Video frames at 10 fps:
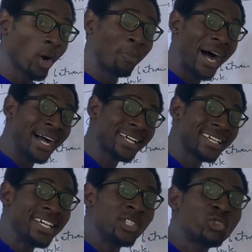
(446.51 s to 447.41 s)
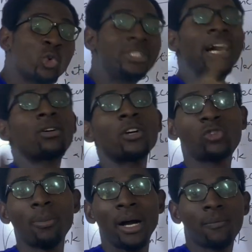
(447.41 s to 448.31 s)
bank to their
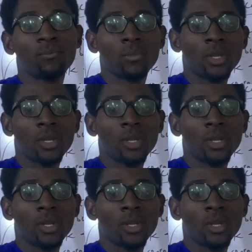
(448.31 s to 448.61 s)
customer.